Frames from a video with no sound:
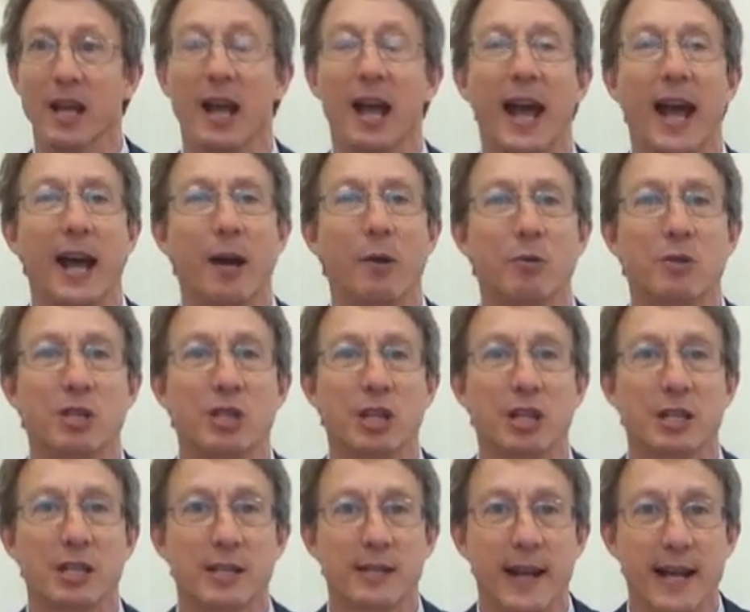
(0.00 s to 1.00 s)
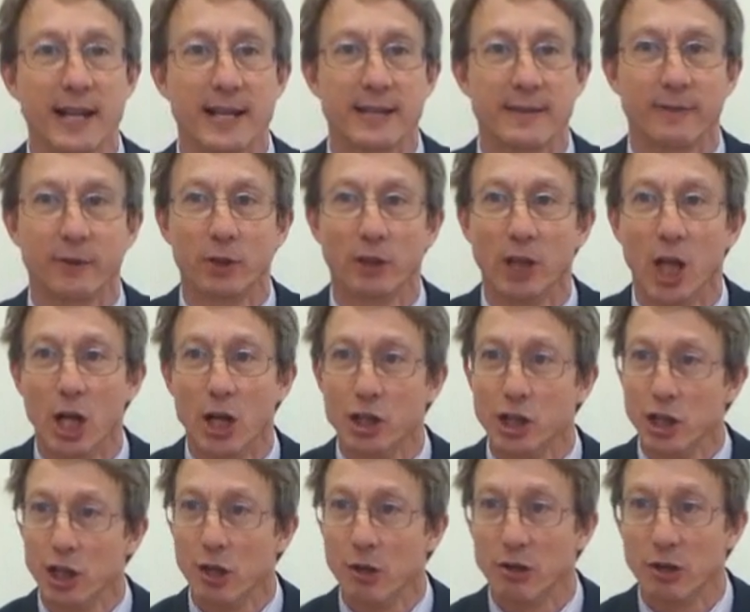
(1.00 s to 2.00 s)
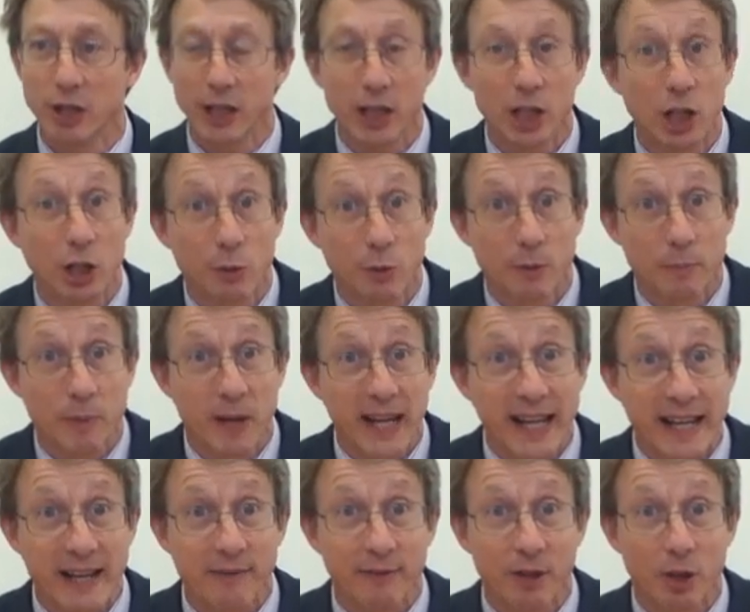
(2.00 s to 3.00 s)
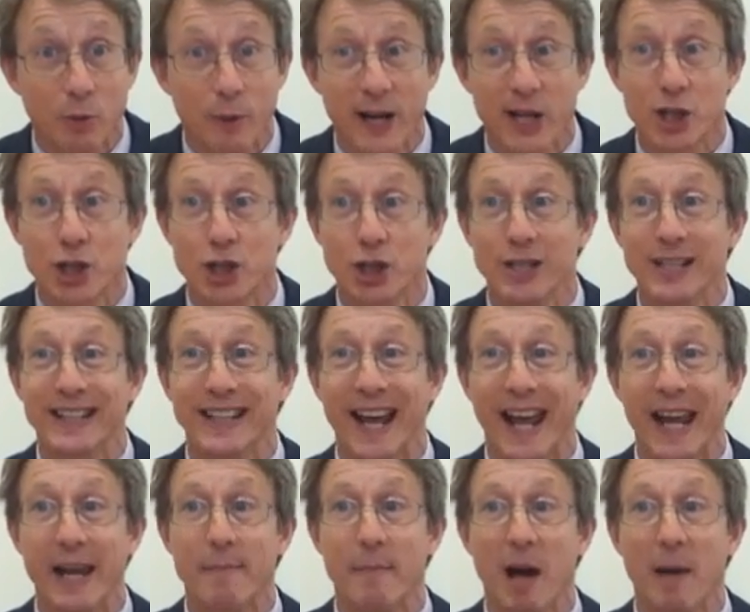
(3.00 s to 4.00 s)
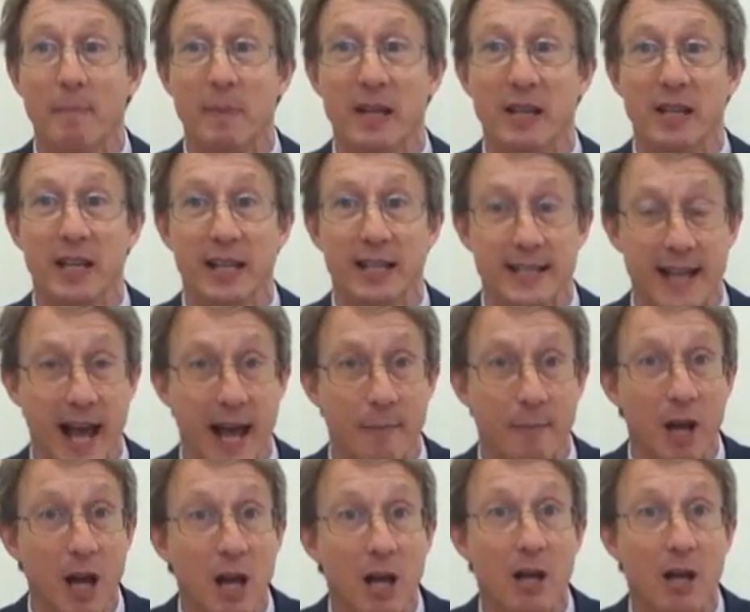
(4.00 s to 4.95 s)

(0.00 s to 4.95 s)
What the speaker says: How successful do you think you would be if a question came up in the exam